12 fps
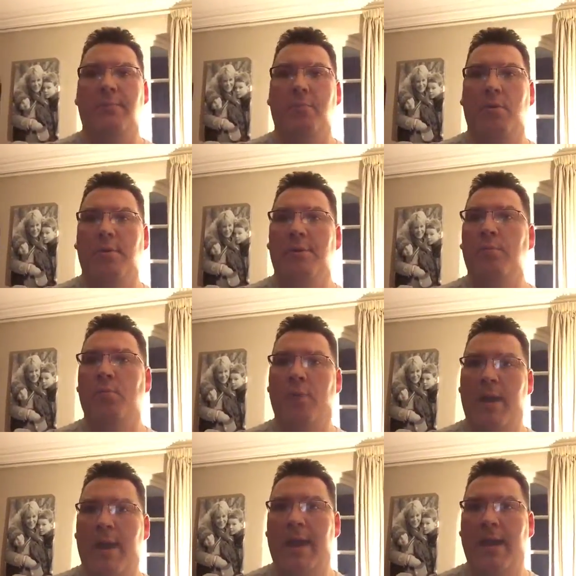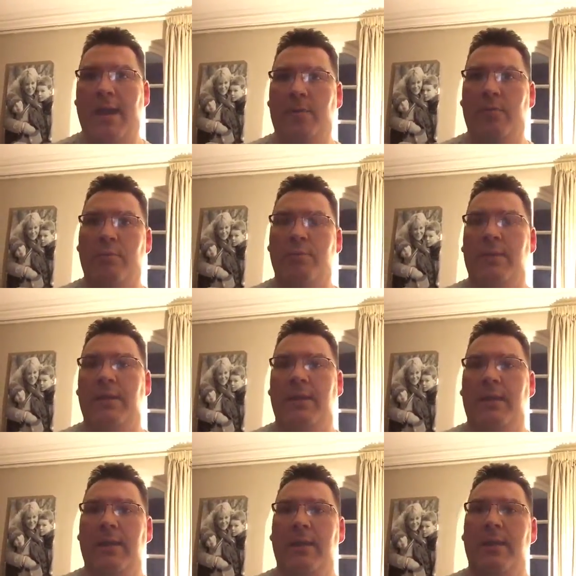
point where I would be